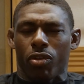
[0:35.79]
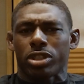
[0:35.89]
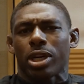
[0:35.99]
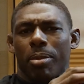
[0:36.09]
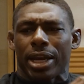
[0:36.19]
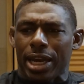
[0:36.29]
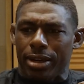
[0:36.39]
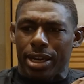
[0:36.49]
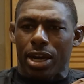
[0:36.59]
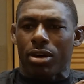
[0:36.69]
the first time I
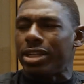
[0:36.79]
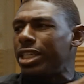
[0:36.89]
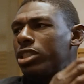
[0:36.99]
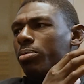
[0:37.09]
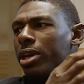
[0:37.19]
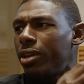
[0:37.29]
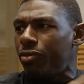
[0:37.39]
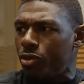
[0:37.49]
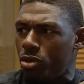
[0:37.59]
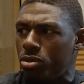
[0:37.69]
came down, I did some
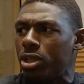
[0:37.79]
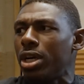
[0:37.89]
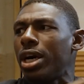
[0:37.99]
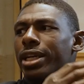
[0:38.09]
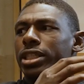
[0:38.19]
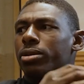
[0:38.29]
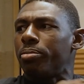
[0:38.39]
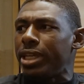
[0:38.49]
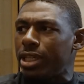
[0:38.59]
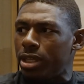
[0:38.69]
interviews, I did
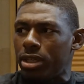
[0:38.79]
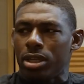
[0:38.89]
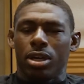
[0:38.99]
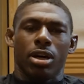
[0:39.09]
some media.